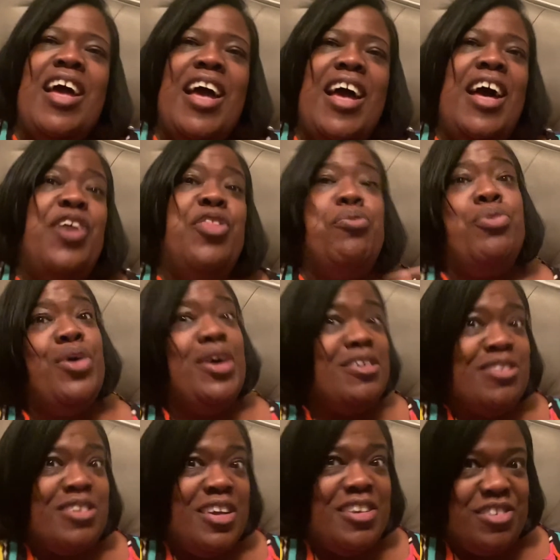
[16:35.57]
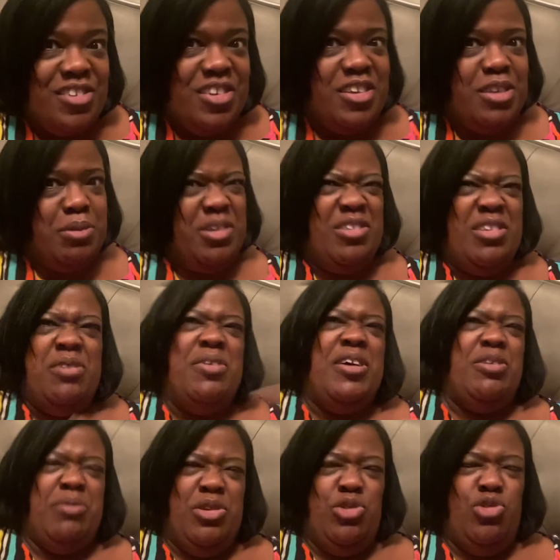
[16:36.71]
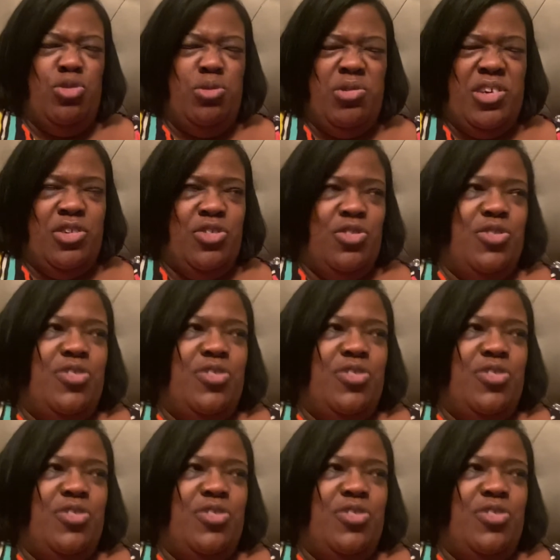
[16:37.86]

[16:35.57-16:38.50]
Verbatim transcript: how the process is because they watch my YouTube channel too.